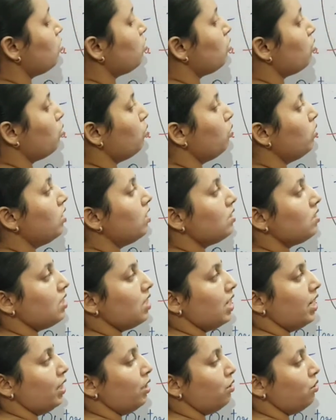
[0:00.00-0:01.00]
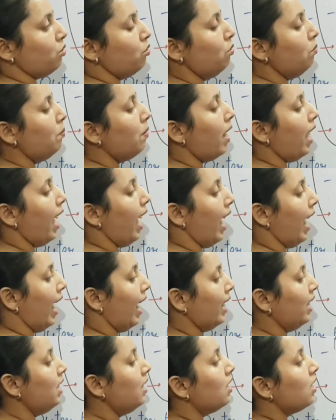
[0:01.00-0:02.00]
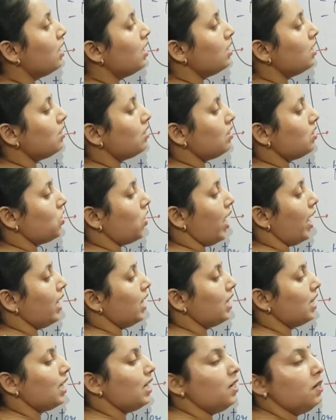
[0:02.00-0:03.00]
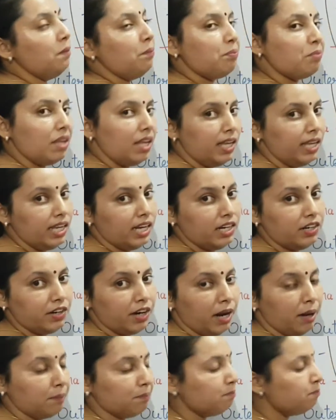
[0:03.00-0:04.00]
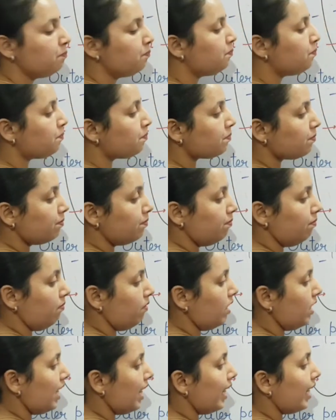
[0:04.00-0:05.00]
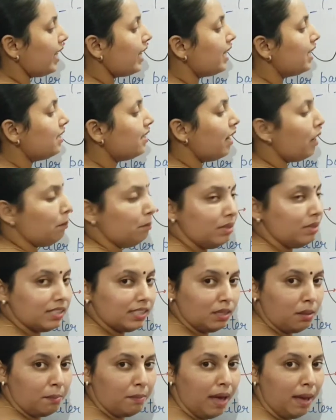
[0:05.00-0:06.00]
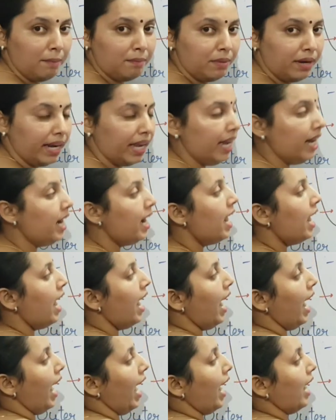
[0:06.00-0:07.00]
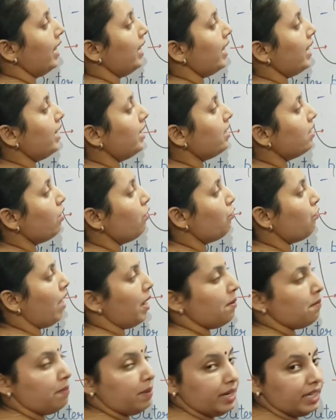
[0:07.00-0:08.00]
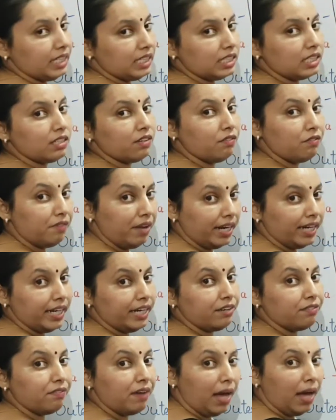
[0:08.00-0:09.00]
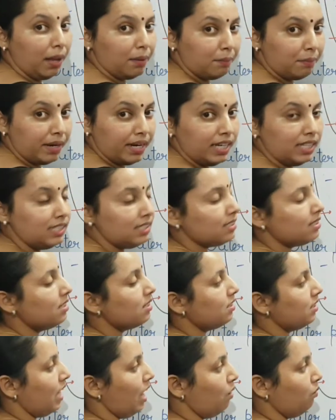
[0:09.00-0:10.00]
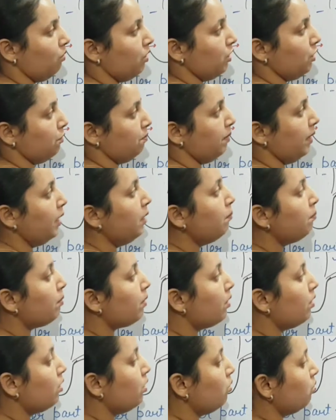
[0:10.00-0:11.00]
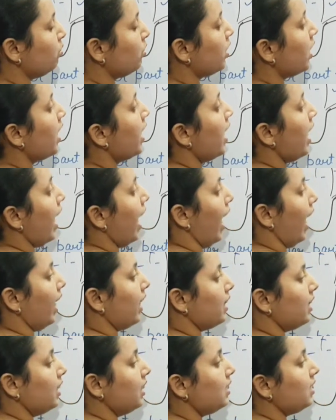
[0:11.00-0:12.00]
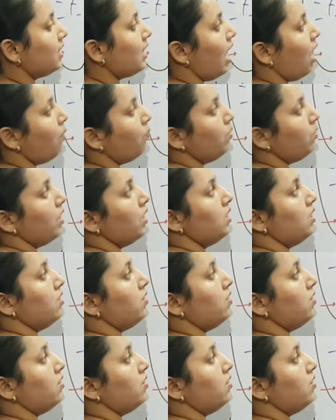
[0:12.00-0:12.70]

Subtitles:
through this ear tube and strike the eardrum. Eardrum is a membrane and it vibrates. When it vibrates, the sound is being produced, and this sound is